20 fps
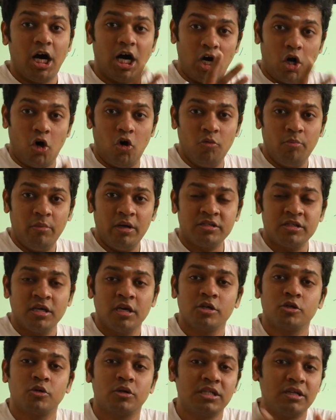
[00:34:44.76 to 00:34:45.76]
How much
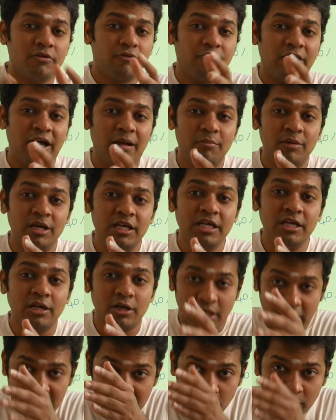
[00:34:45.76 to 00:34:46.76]
should the family
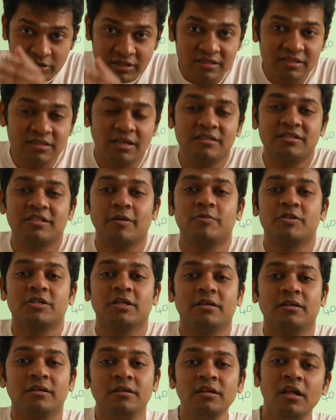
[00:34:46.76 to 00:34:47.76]
reduce its
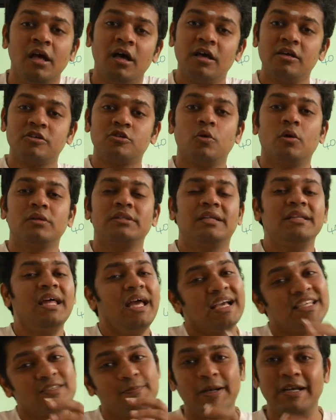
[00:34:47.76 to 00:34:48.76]
consumption so that the
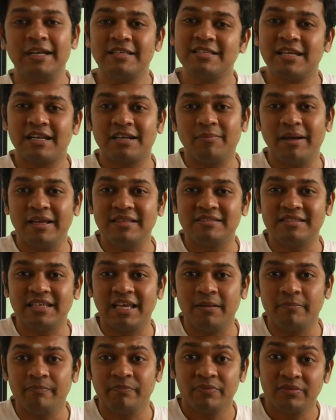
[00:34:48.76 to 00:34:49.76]
expenditure remains
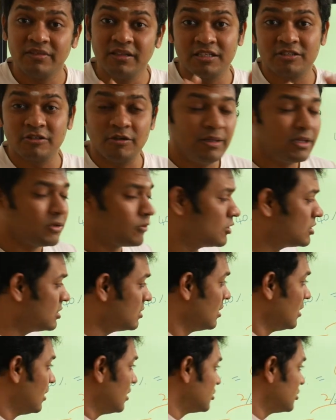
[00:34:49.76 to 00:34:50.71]
same? This will be the question.